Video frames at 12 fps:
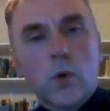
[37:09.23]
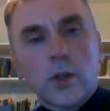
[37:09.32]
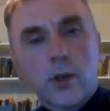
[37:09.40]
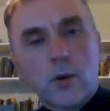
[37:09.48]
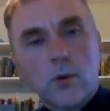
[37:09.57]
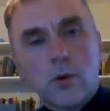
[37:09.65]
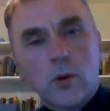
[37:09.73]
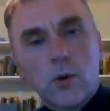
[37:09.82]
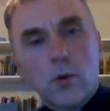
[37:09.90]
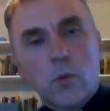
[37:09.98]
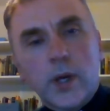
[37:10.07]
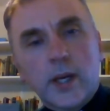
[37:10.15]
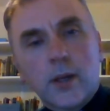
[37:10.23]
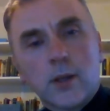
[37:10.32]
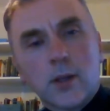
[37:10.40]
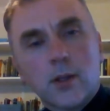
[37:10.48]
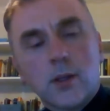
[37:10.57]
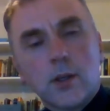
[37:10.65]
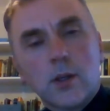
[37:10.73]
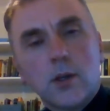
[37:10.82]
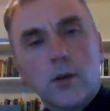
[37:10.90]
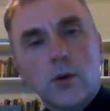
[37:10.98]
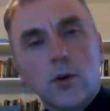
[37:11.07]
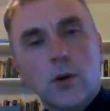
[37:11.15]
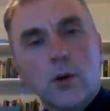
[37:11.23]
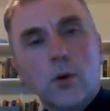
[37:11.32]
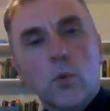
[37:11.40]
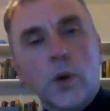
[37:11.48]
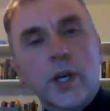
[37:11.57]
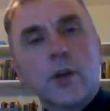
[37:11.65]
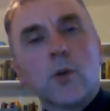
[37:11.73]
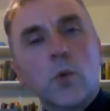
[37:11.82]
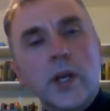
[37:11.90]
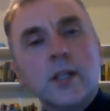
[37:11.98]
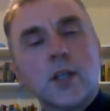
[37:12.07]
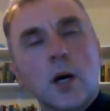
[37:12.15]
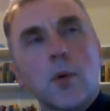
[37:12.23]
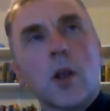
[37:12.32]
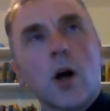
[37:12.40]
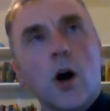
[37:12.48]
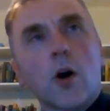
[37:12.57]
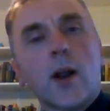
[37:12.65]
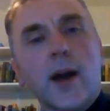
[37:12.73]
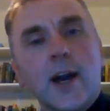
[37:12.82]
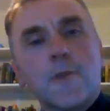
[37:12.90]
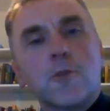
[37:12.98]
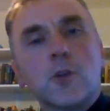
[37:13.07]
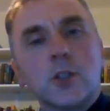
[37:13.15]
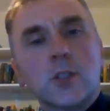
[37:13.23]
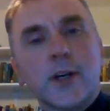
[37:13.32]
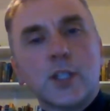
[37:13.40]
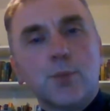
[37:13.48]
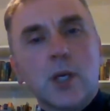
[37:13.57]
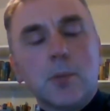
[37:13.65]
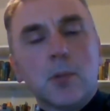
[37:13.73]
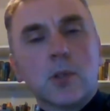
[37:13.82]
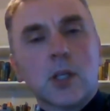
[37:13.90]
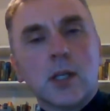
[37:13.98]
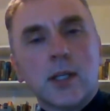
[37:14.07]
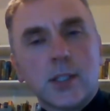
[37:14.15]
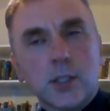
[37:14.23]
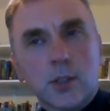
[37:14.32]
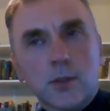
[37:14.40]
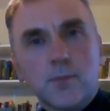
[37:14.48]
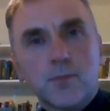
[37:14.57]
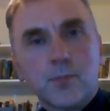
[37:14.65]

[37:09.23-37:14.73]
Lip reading: One, we can redouble our efforts as people to listen.